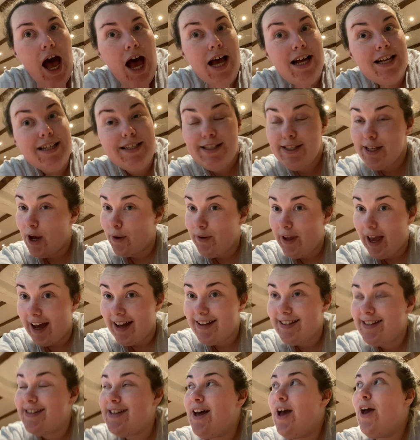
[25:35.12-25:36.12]
So
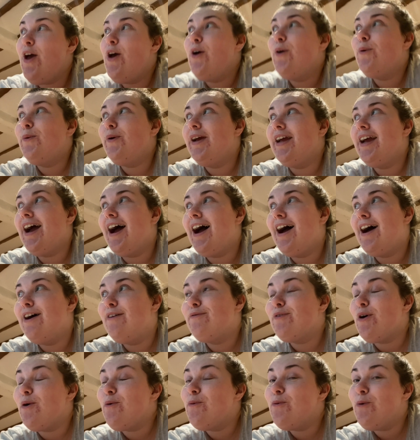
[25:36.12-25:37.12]
yes, we
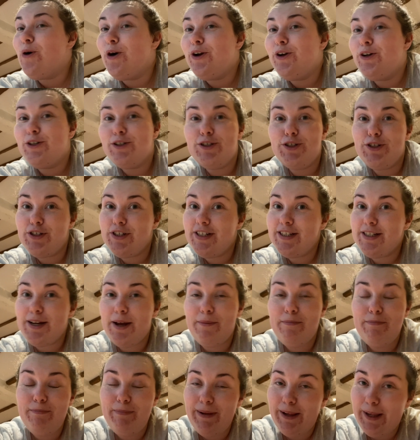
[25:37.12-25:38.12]
have
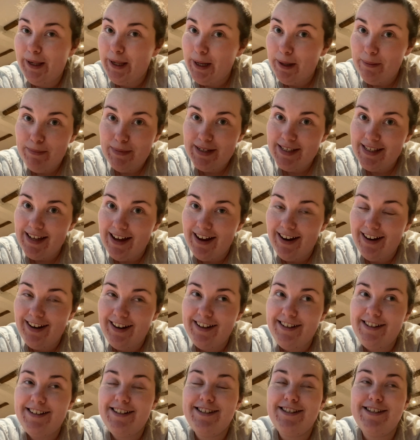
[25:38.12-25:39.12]

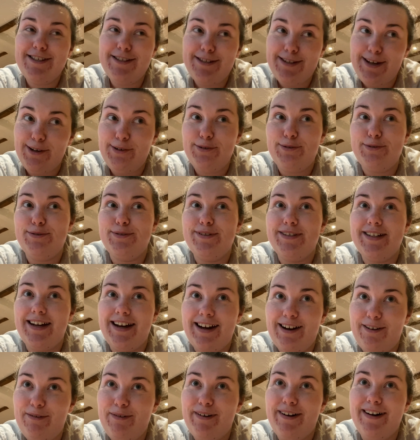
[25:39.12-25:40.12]
100,000,000% sold
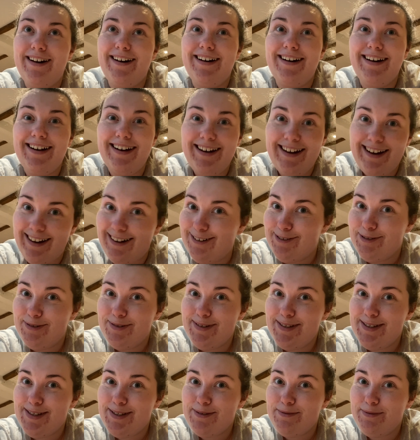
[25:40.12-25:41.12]
our
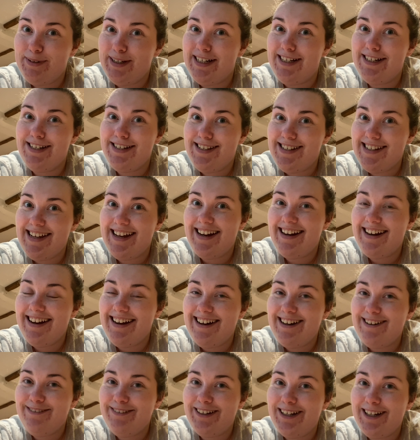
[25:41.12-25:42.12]
house, which, saying it
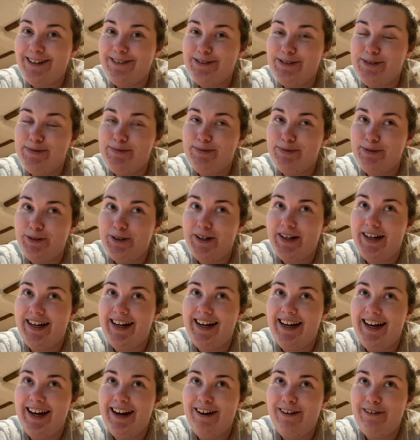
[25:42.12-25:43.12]
out loud, is
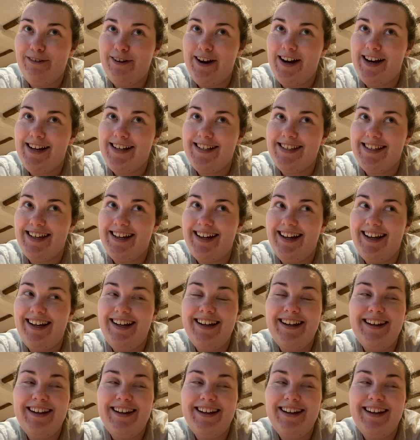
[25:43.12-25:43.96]
pretty crazy.